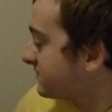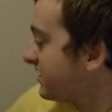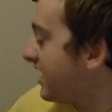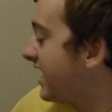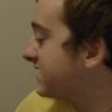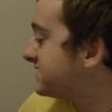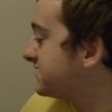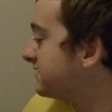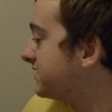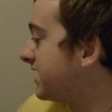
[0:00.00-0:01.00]
at
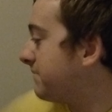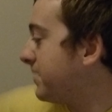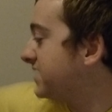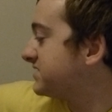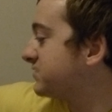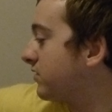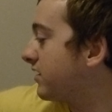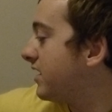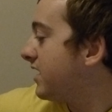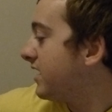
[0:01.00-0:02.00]
the pet
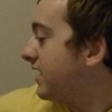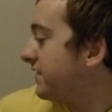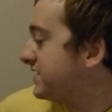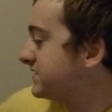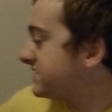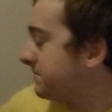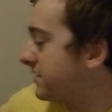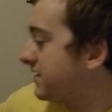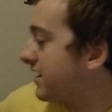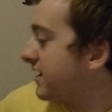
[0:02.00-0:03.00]
store, and this is
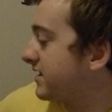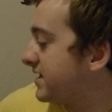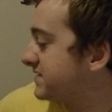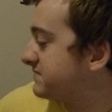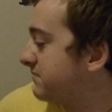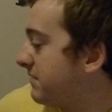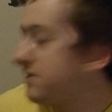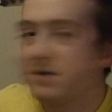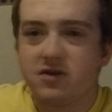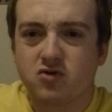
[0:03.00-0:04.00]
something that I guess
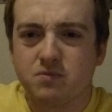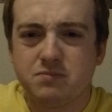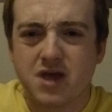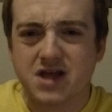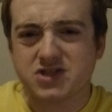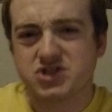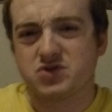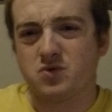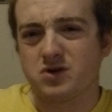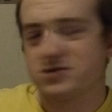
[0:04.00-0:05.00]
maybe my local pet
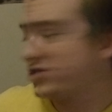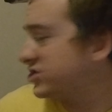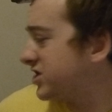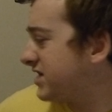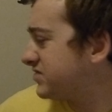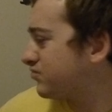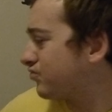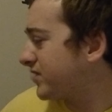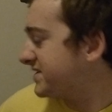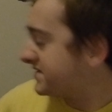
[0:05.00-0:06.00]
store just
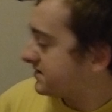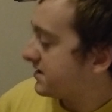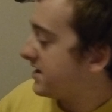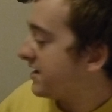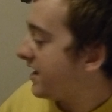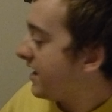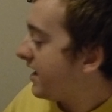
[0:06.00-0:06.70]
recently